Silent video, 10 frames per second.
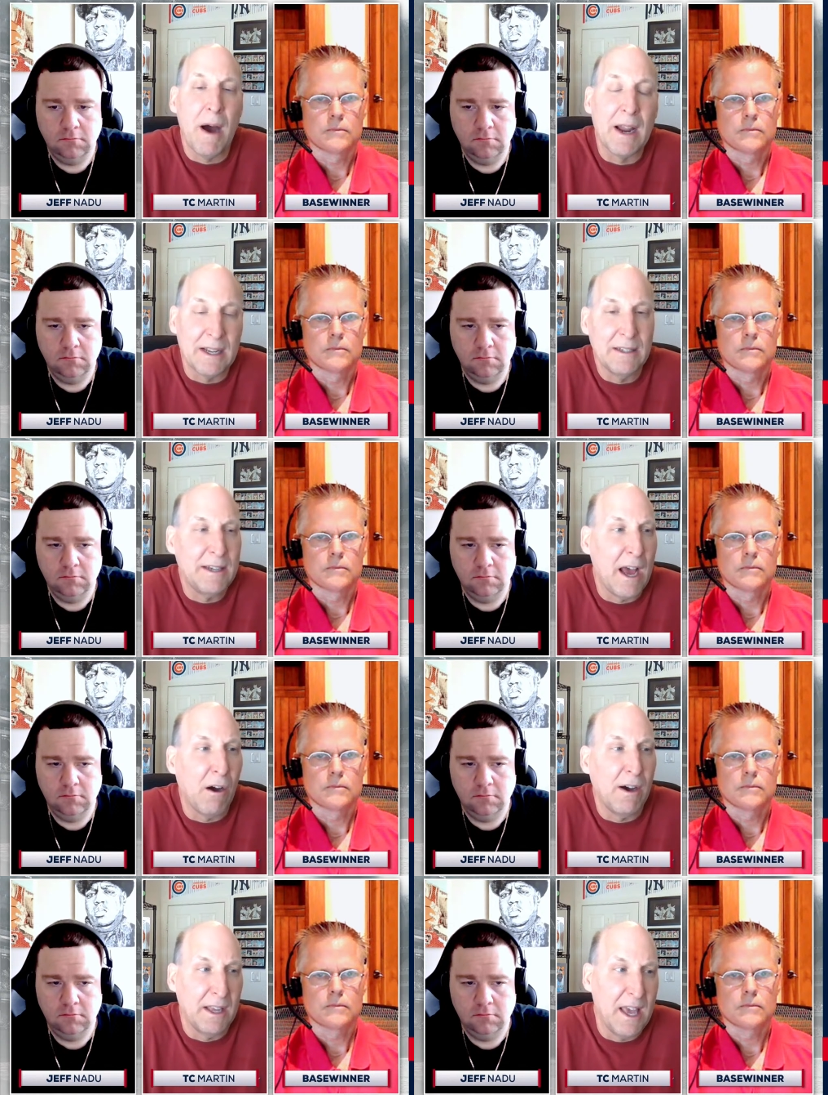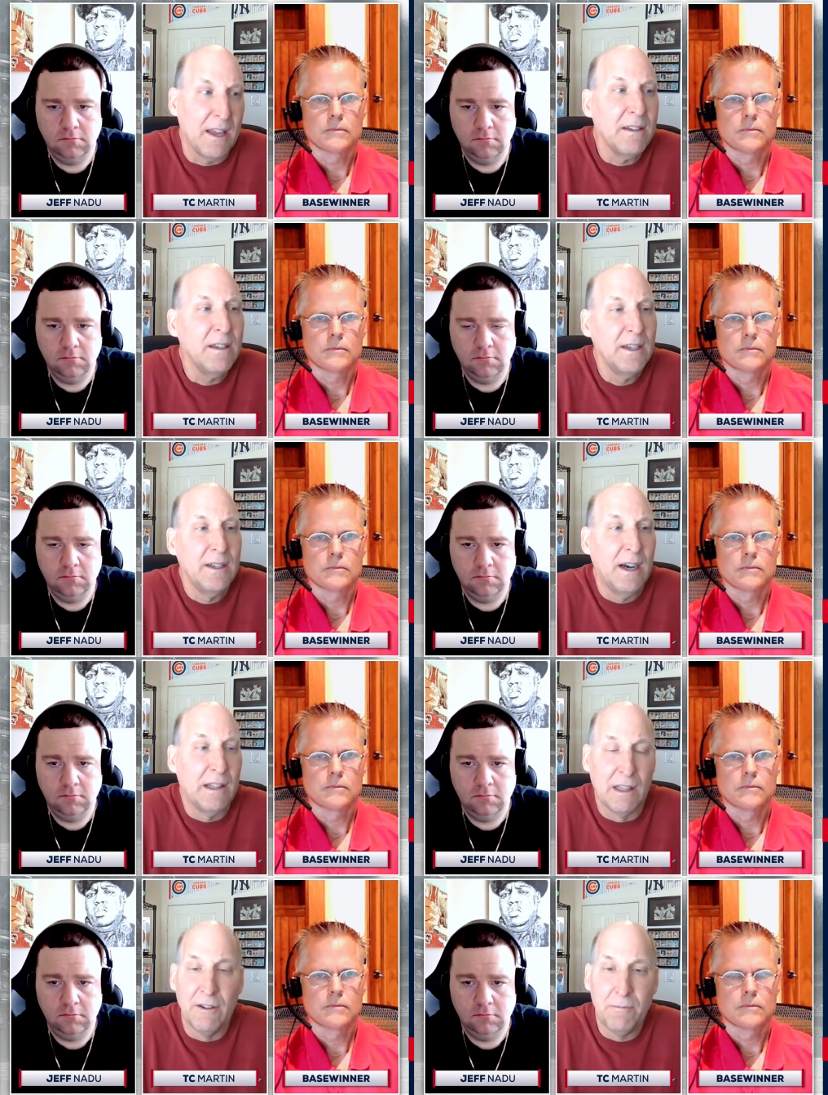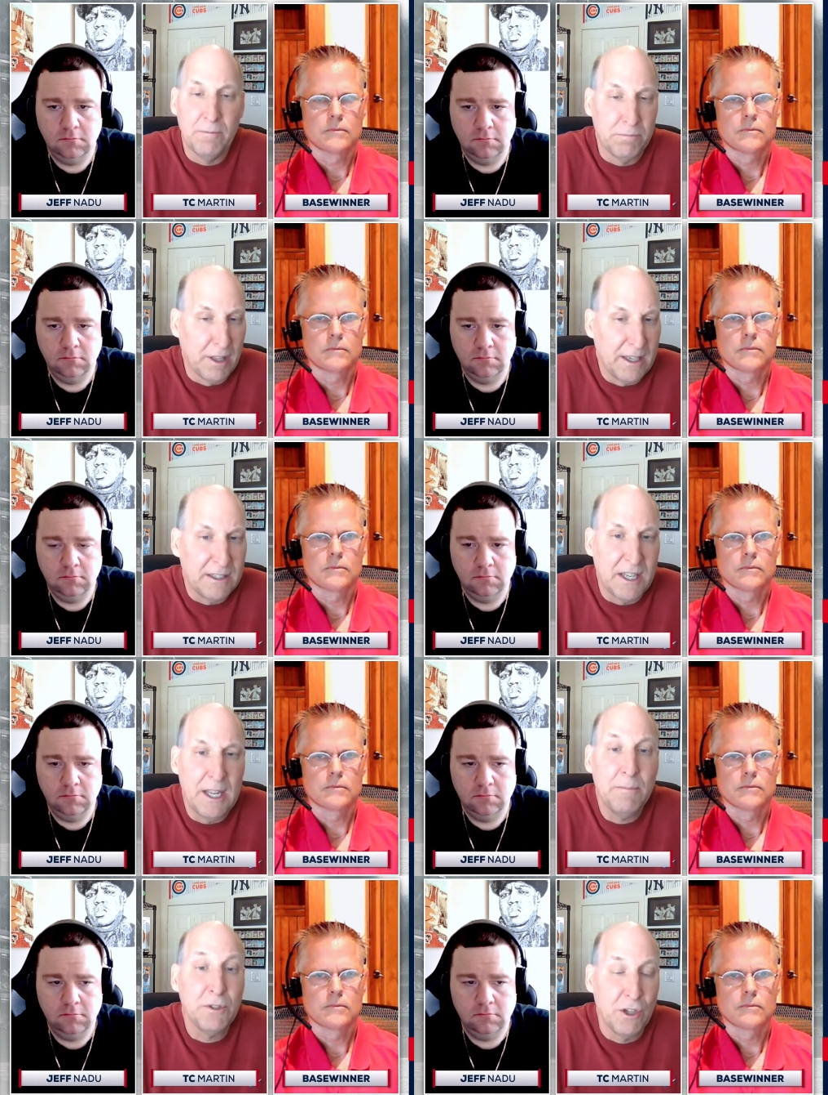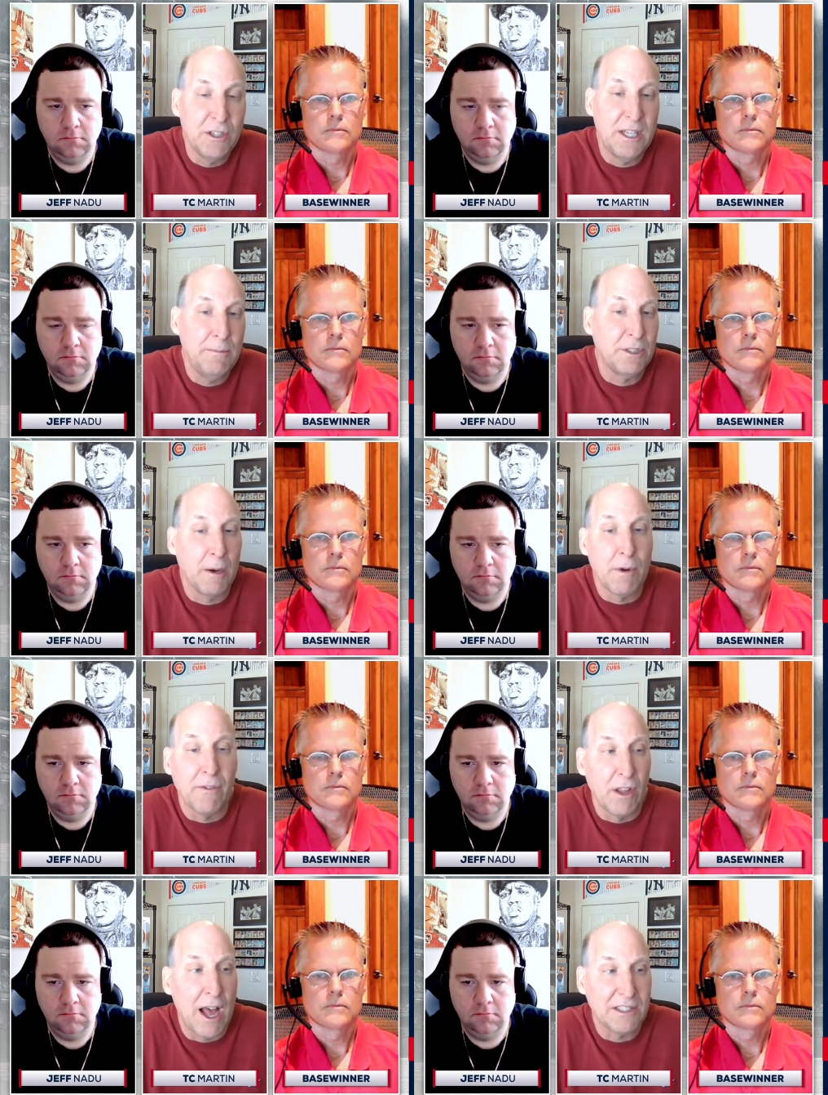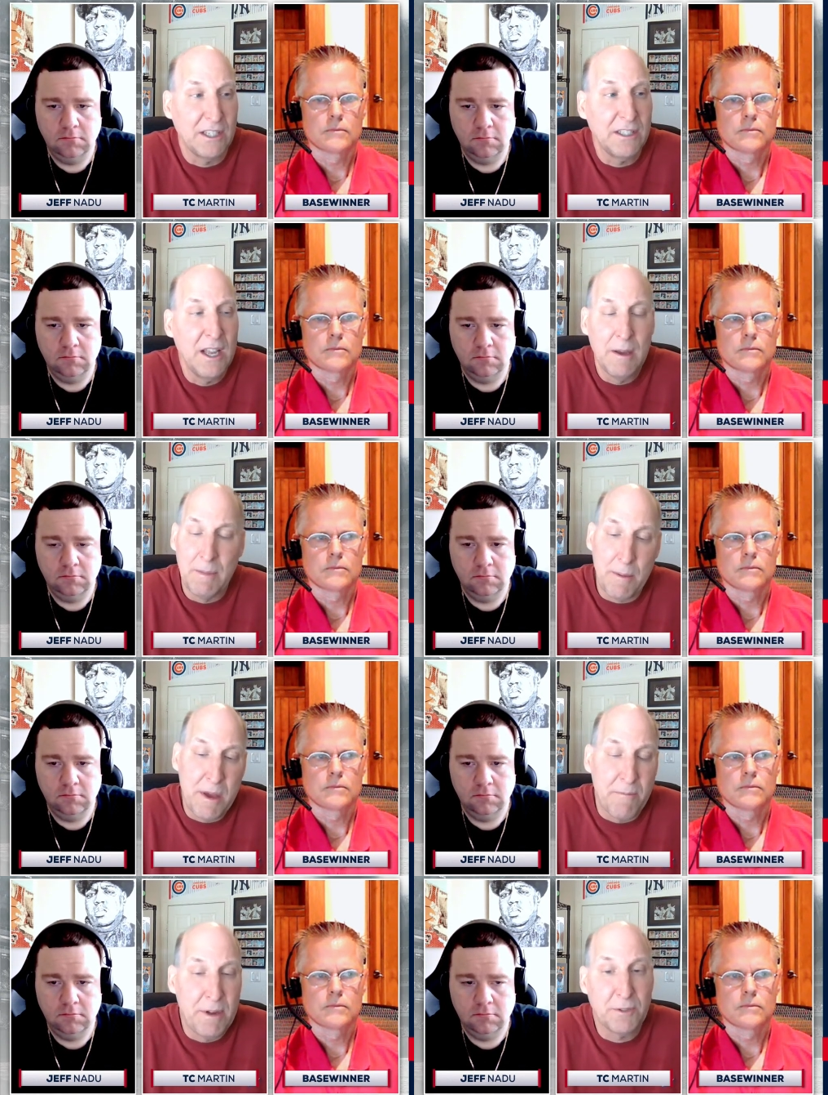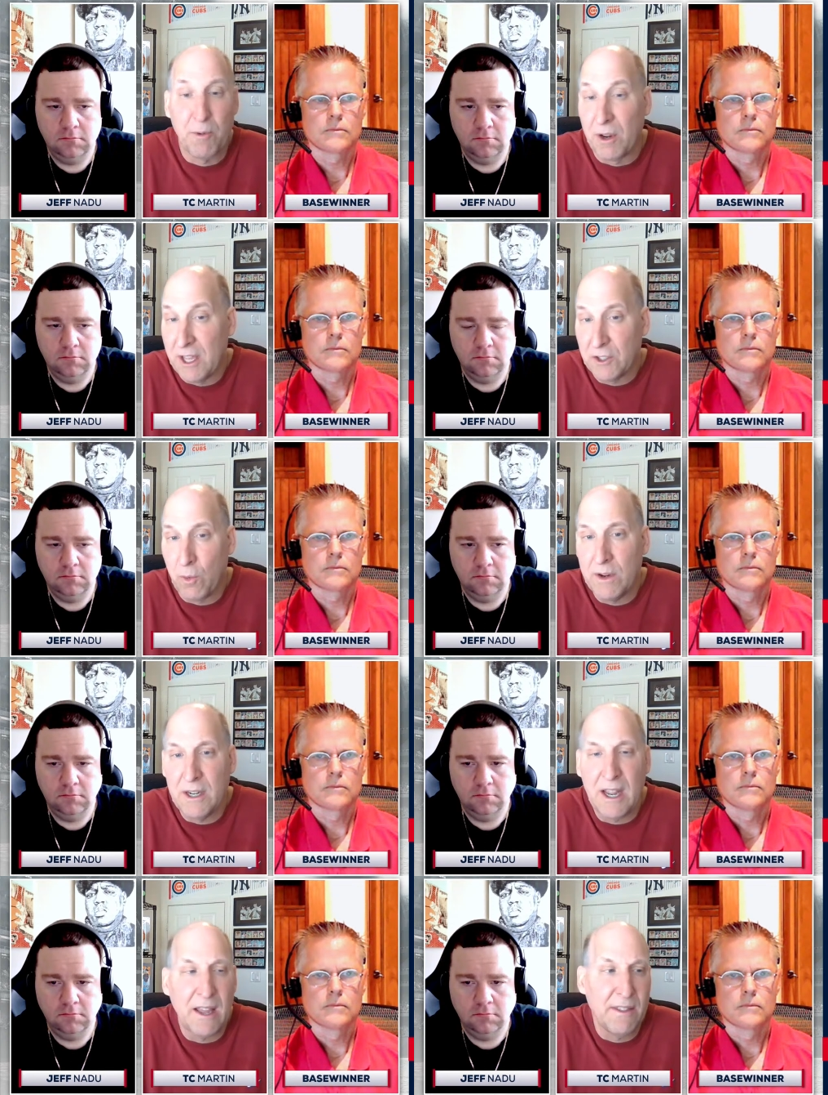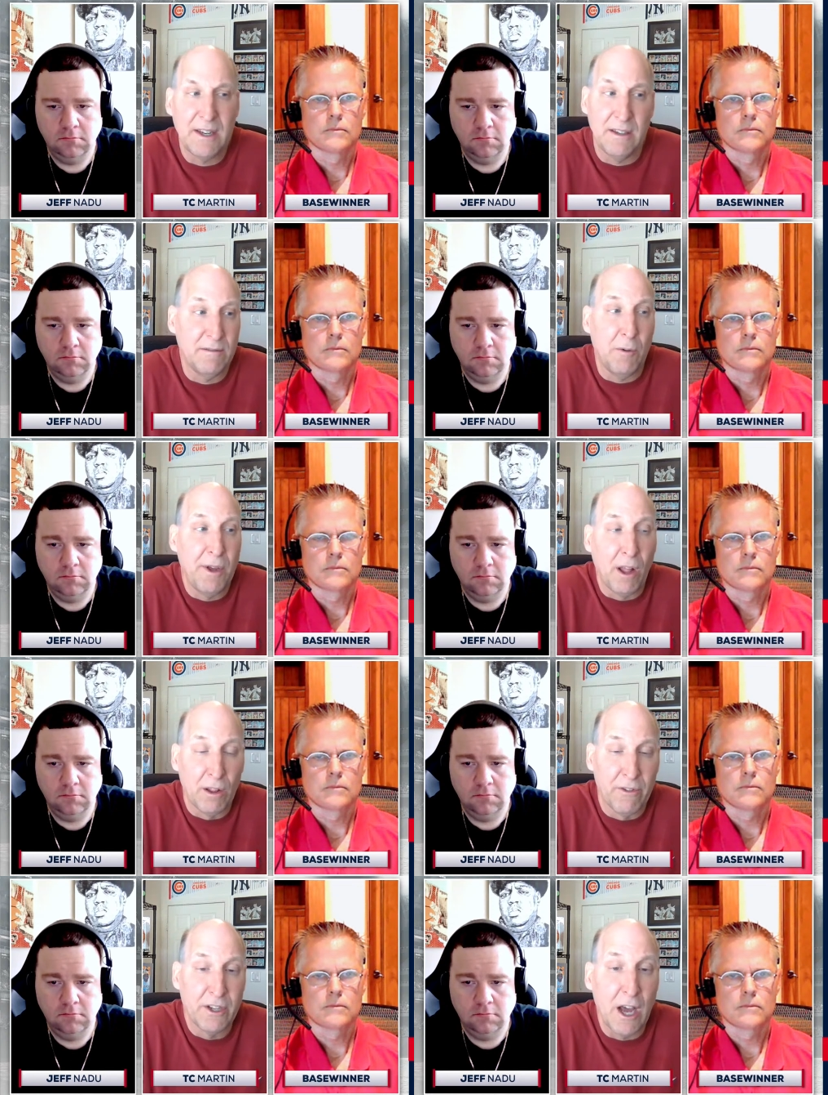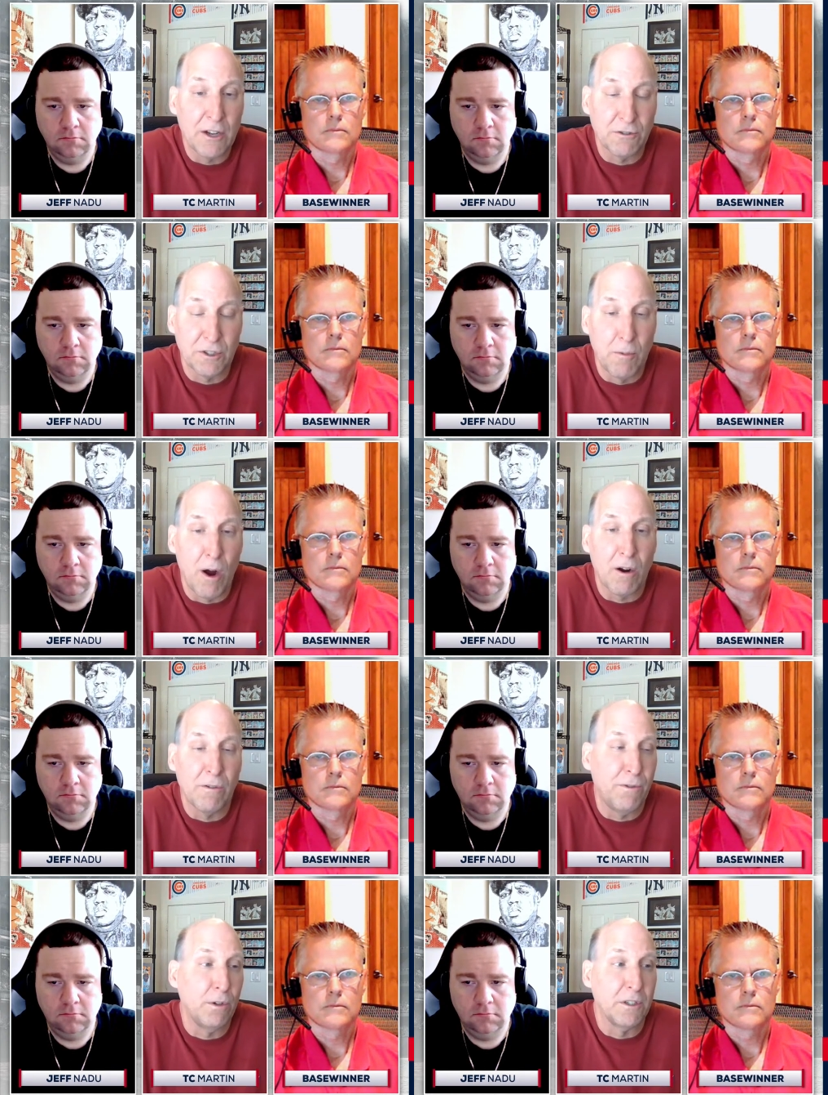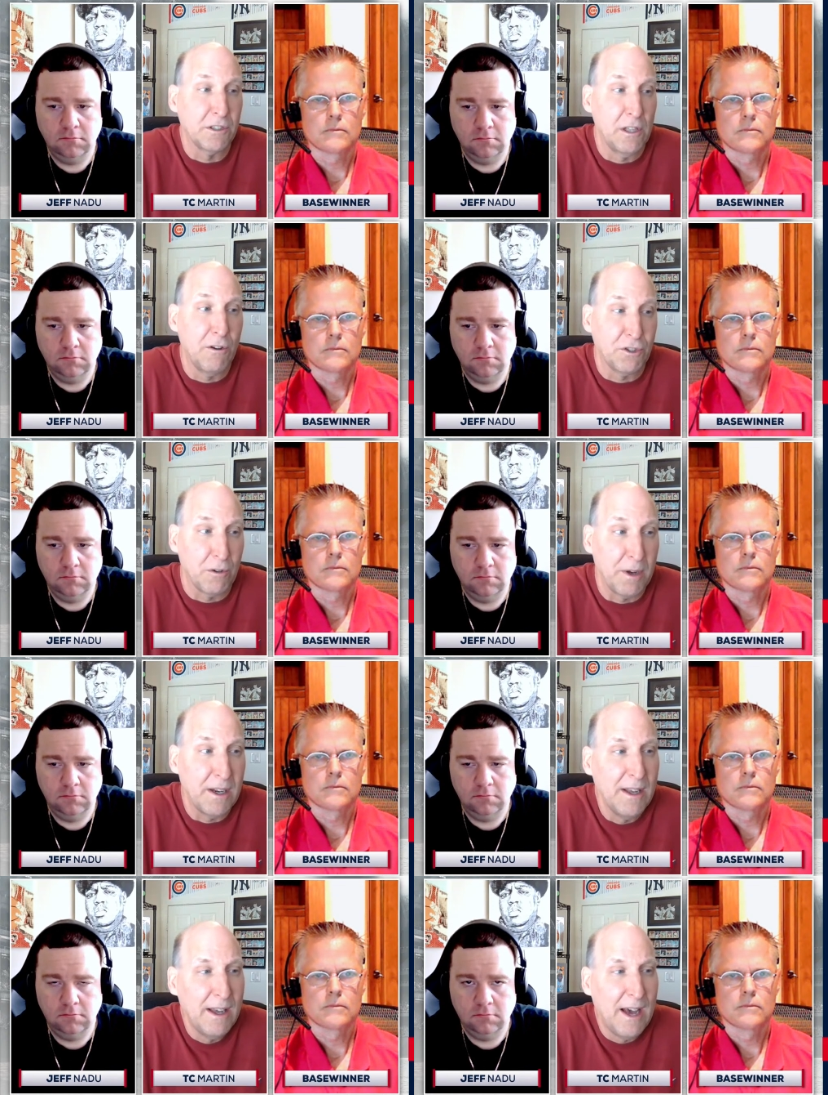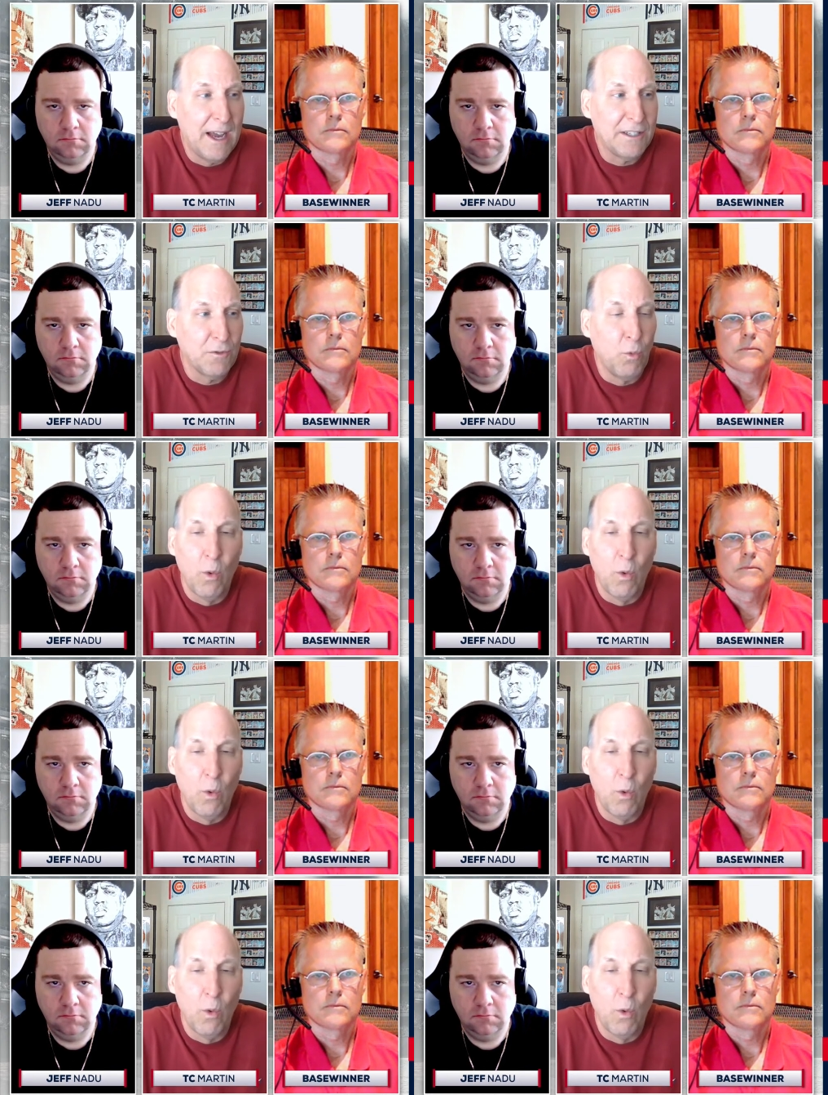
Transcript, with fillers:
Speaker 1: about it. Now, again, I love playing teams, good teams coming off losses. Maybe if Pittsburgh gets one today, then I'll be all over the Dodgers tomorrow, full disclosure. But I just